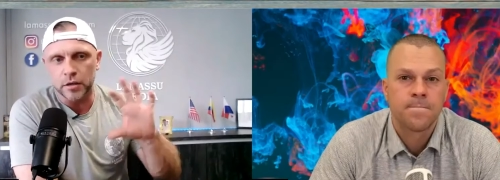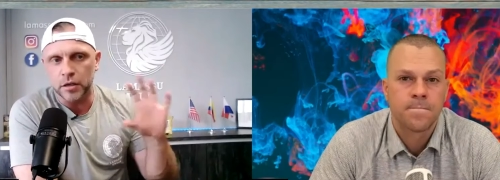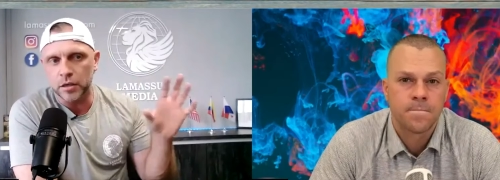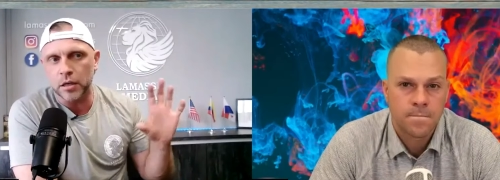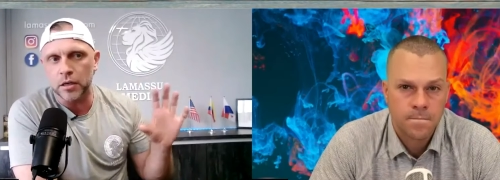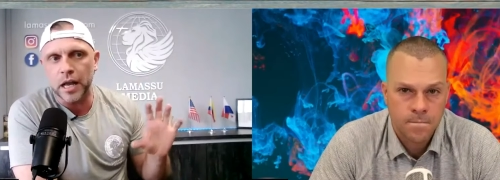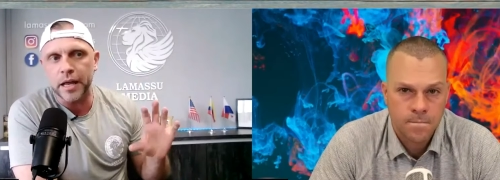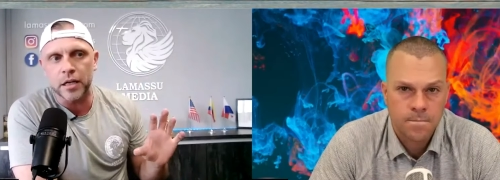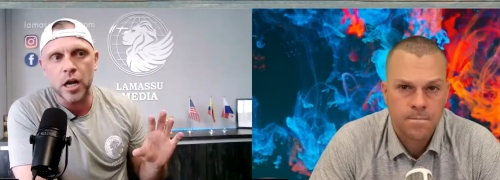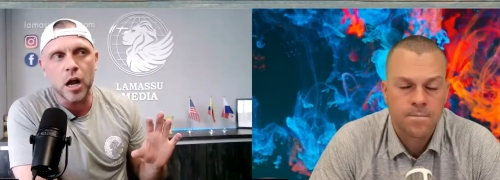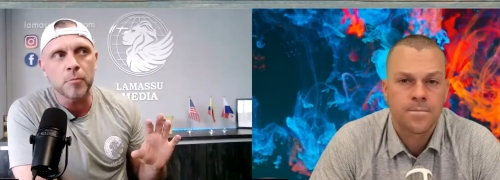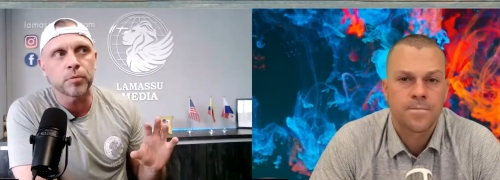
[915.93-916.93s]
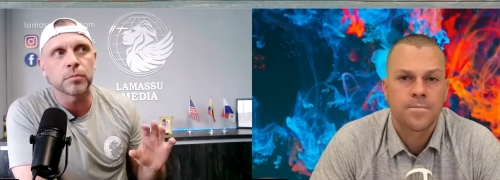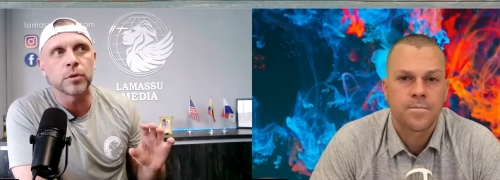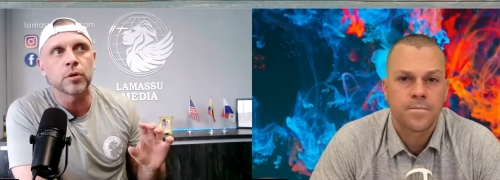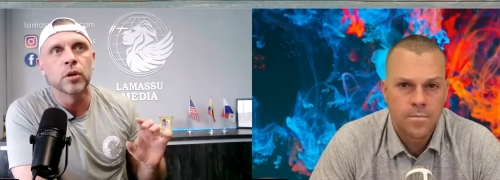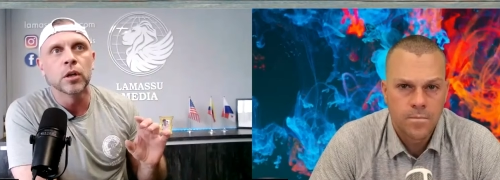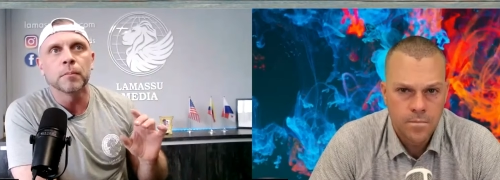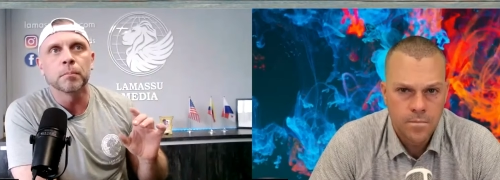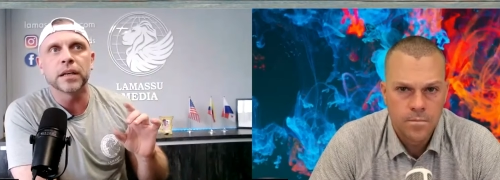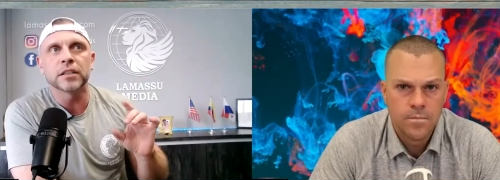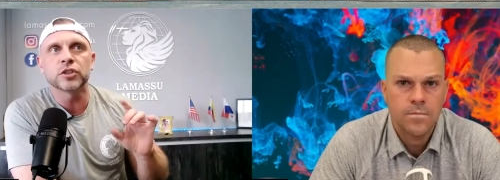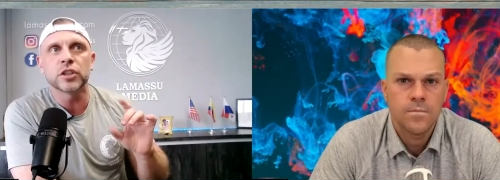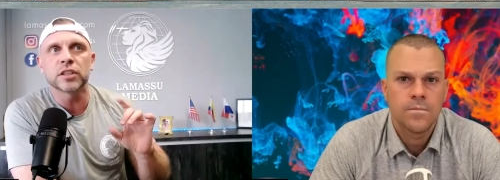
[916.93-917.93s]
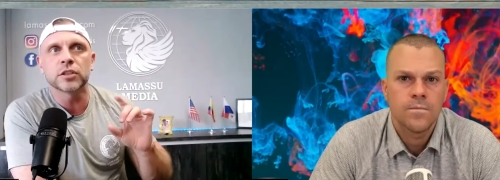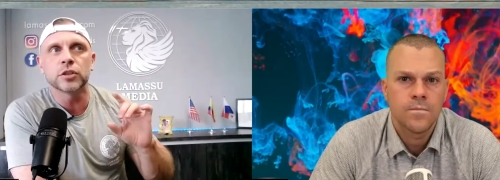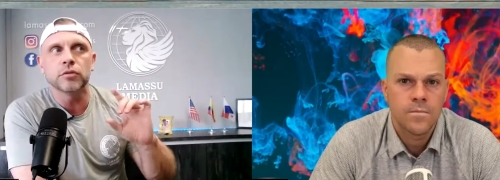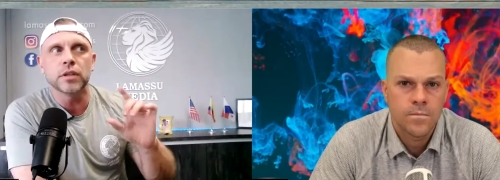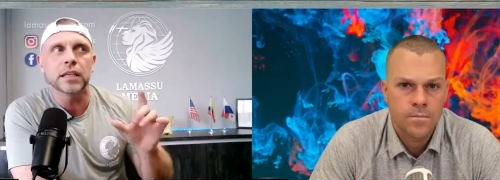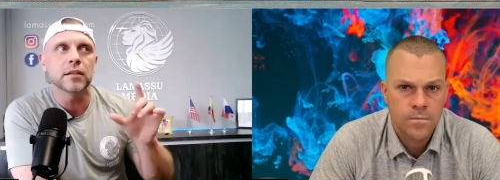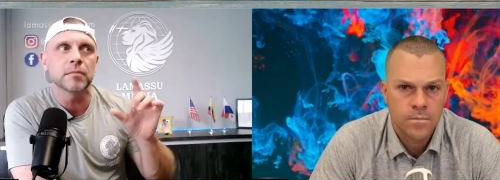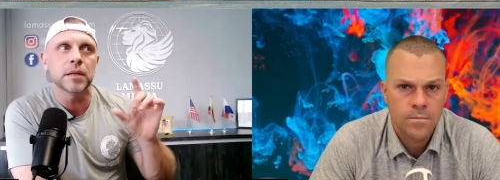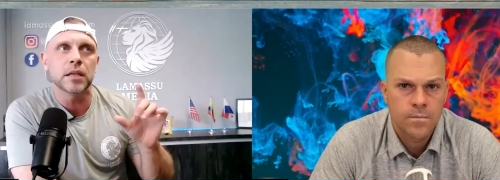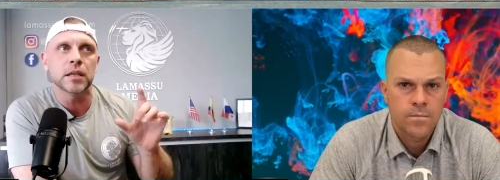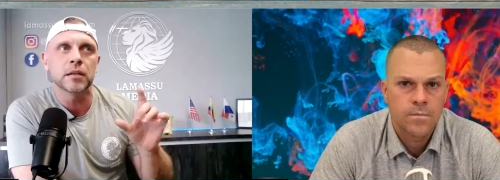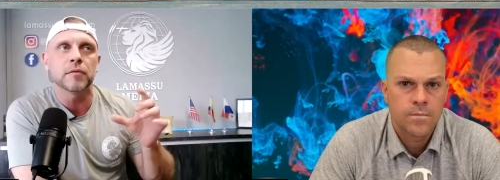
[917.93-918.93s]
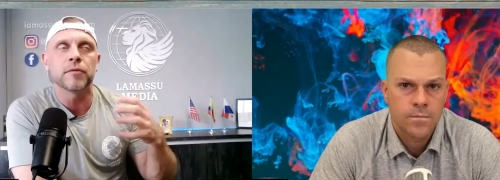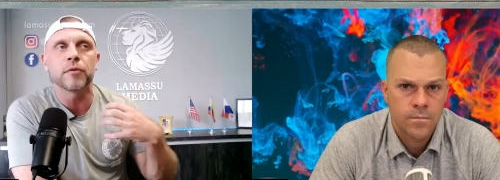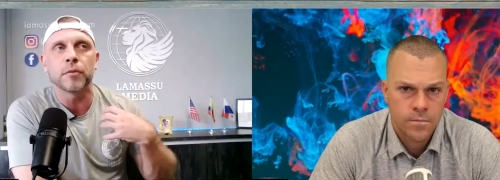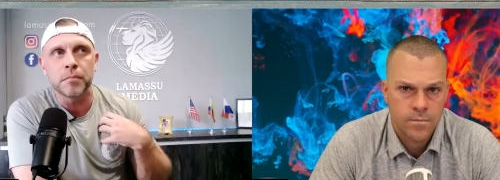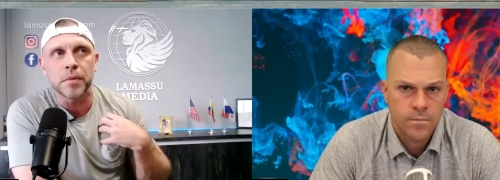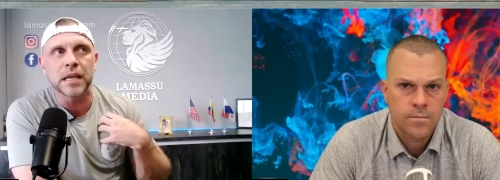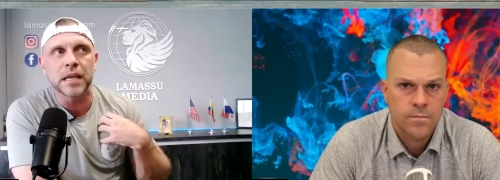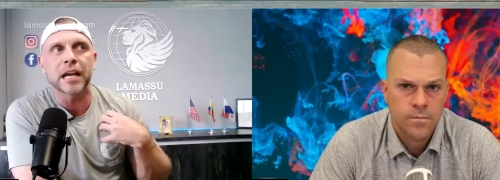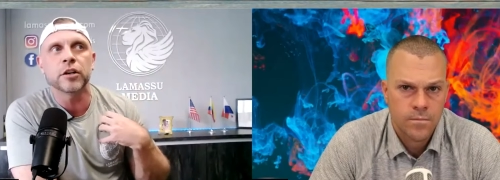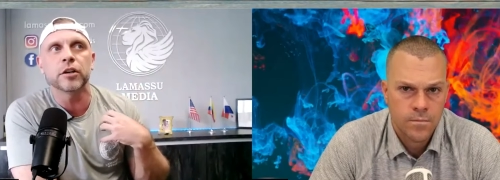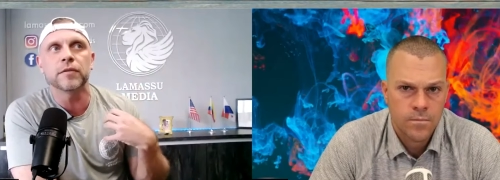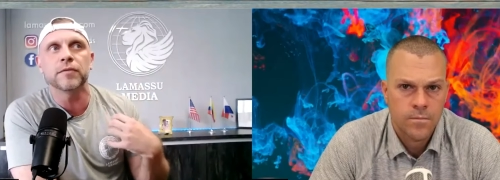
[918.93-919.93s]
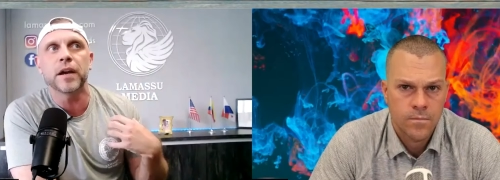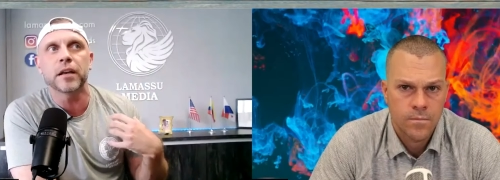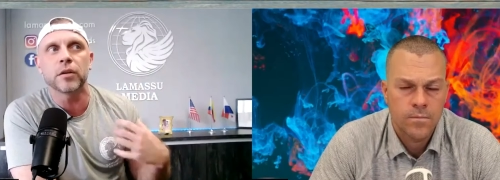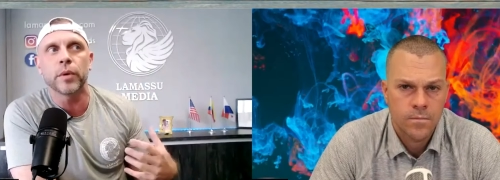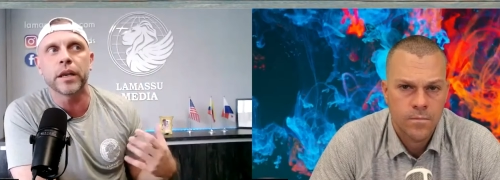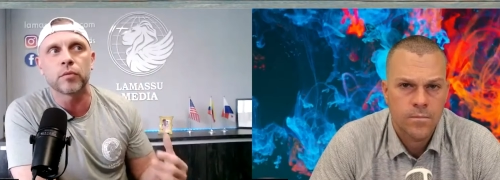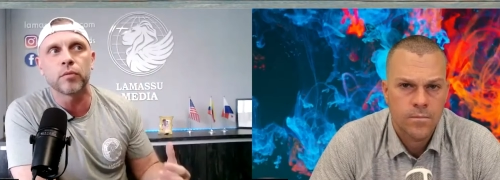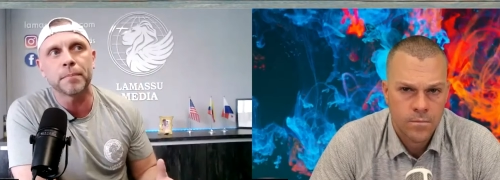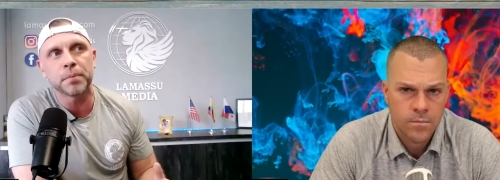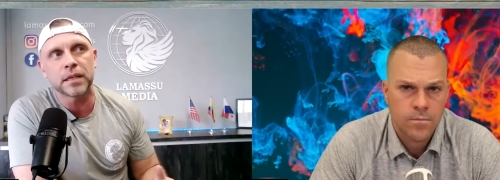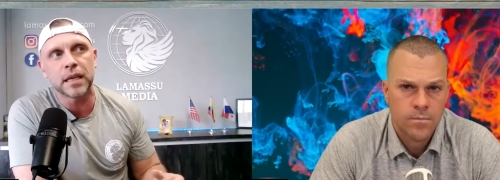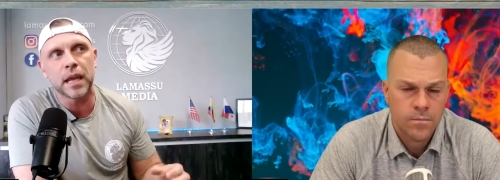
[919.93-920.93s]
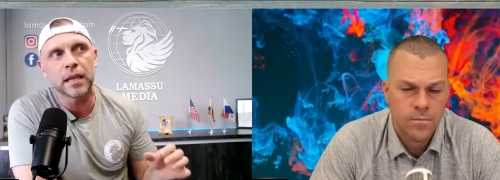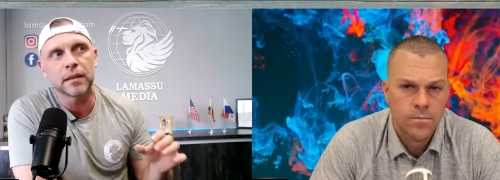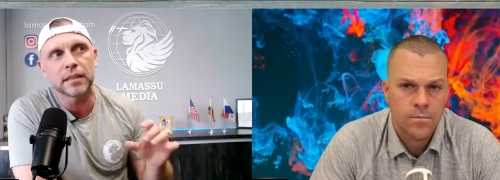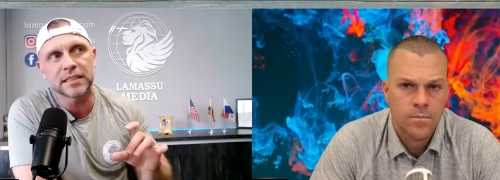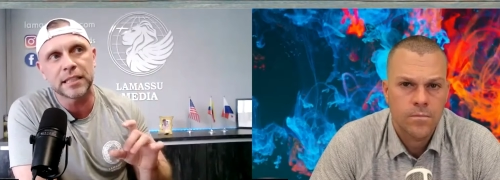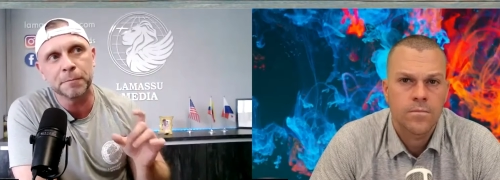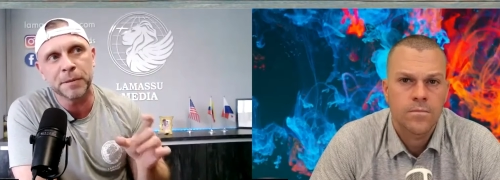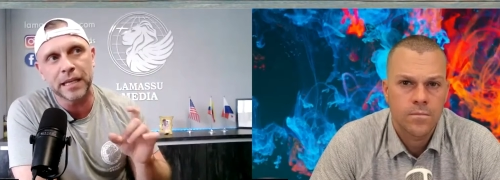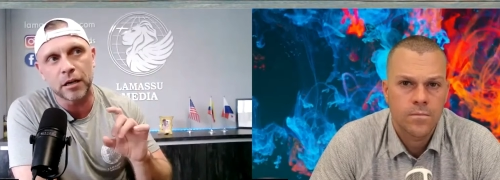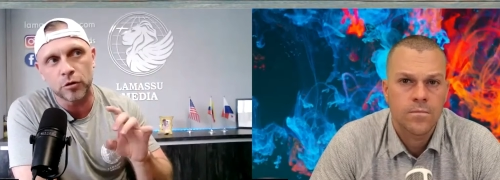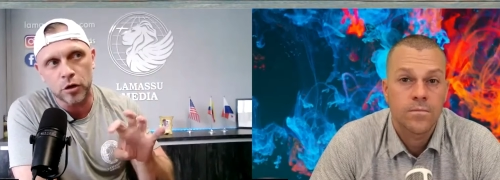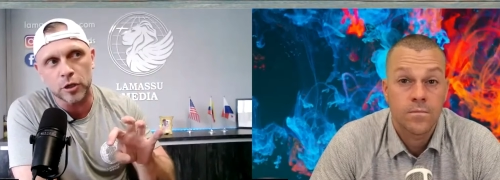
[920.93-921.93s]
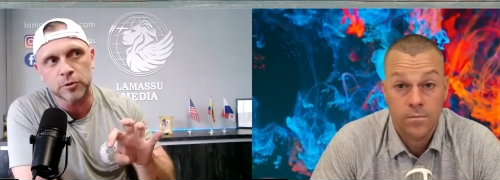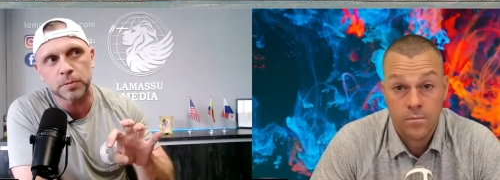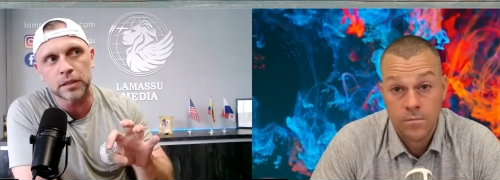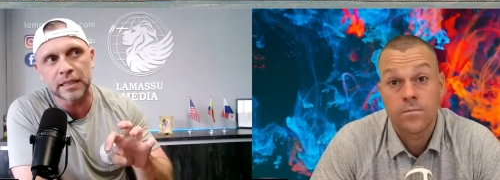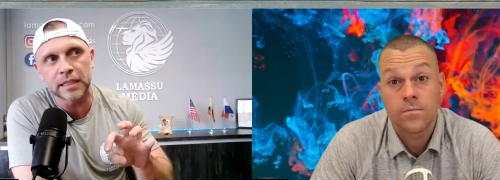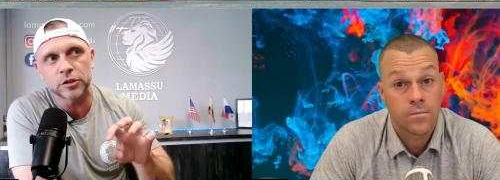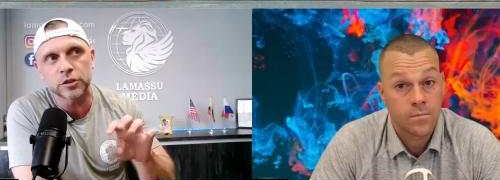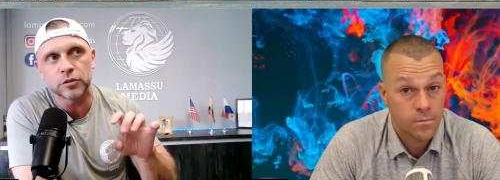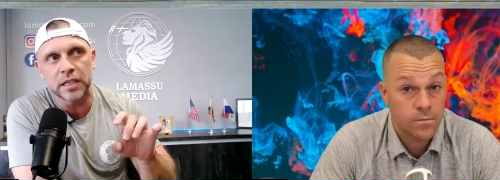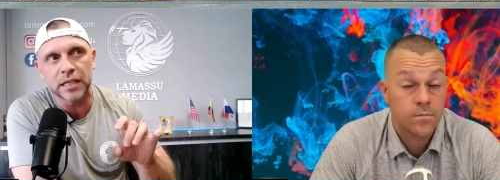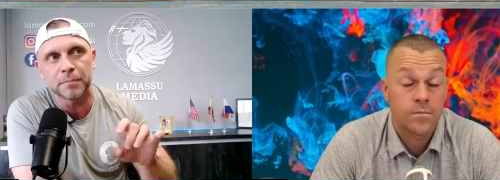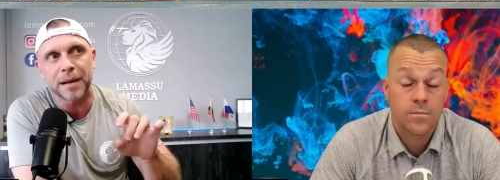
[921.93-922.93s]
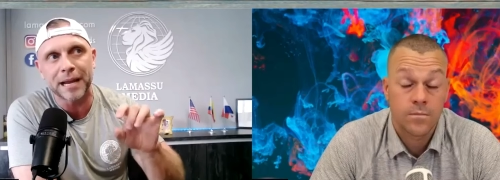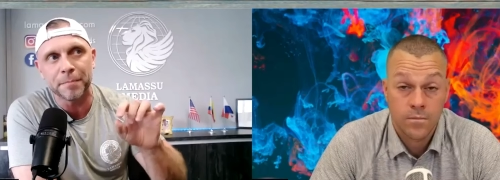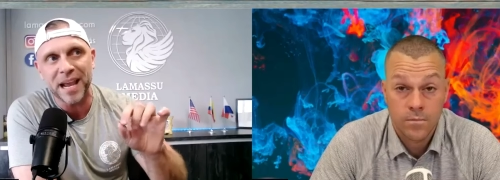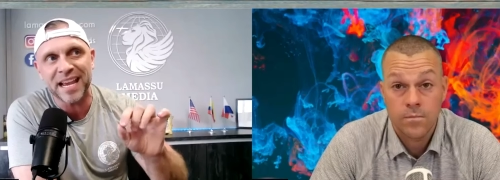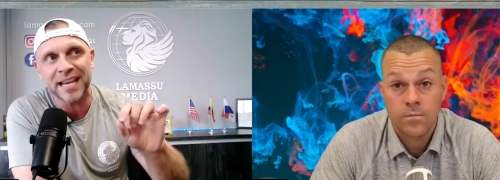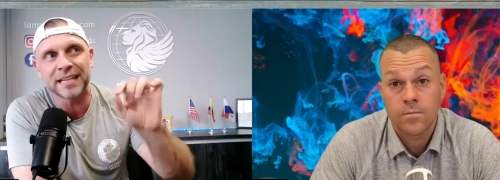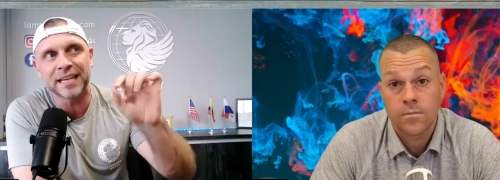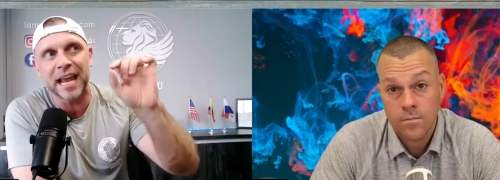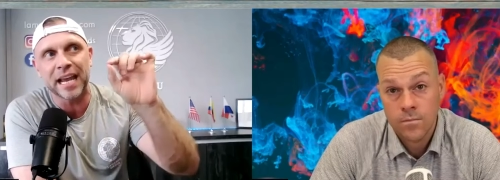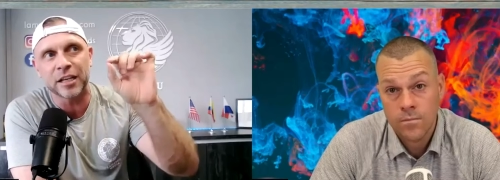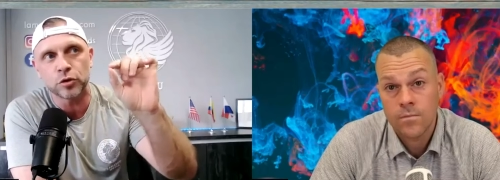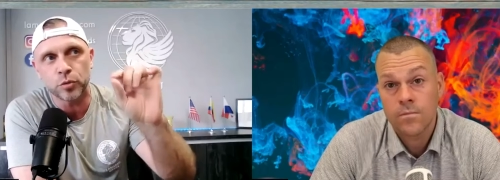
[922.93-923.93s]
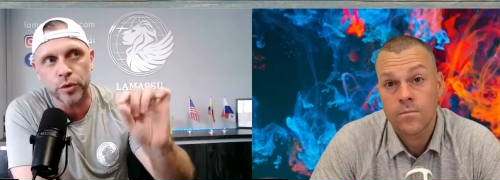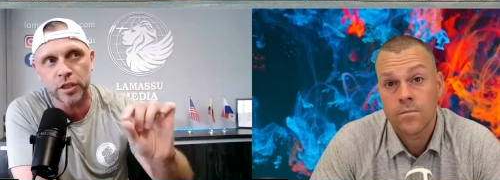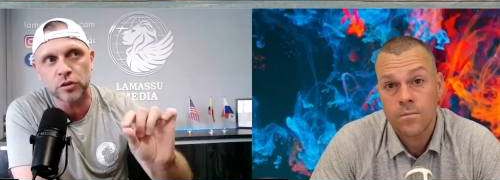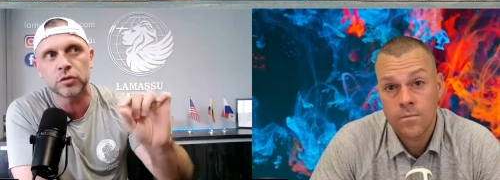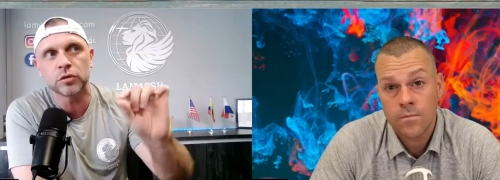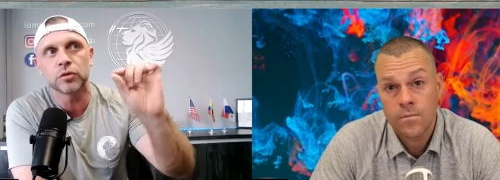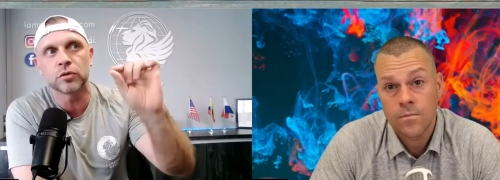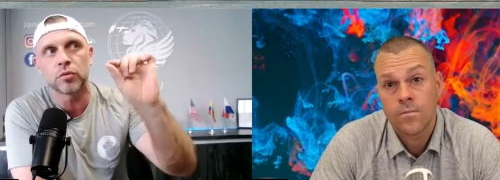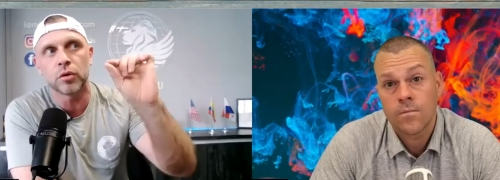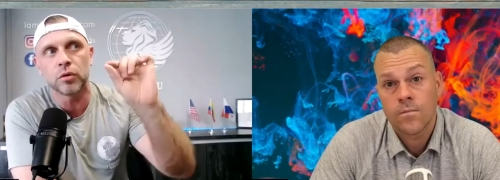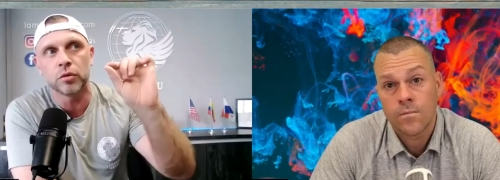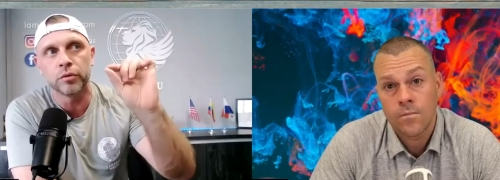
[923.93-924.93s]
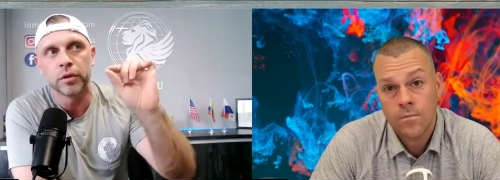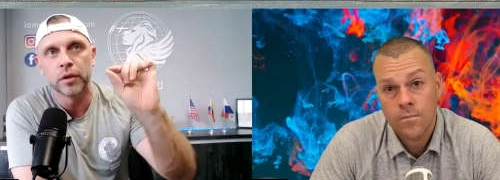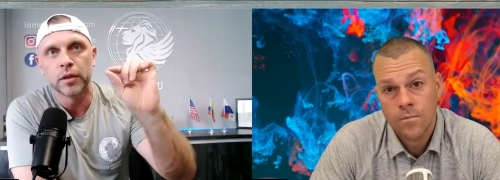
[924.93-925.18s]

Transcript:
Speaker 1: are, are kind of comparable, but it's just you need to be, for me, I couldn't find a way to replicate the CPL cost per lead that you need it by paying a 22 year old